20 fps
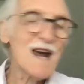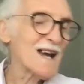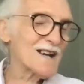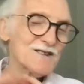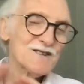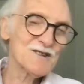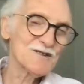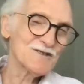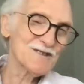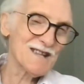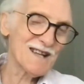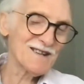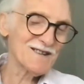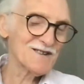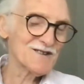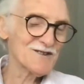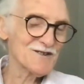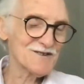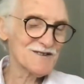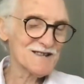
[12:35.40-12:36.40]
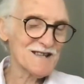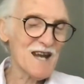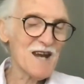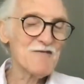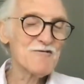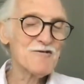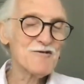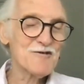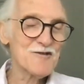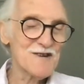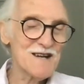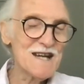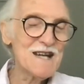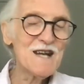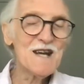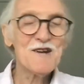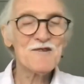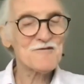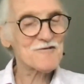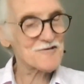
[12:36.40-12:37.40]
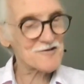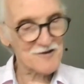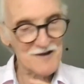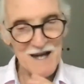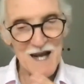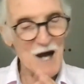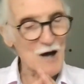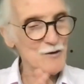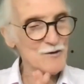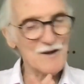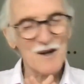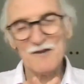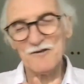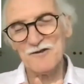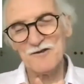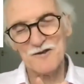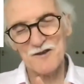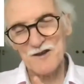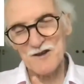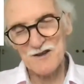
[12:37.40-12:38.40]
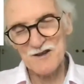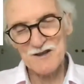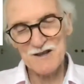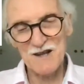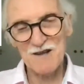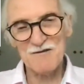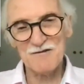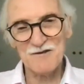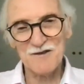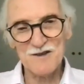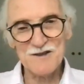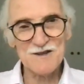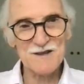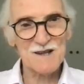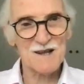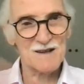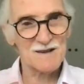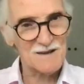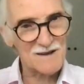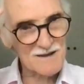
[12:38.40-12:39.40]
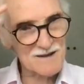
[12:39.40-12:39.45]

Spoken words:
I should say free in, free out, not first in, first out.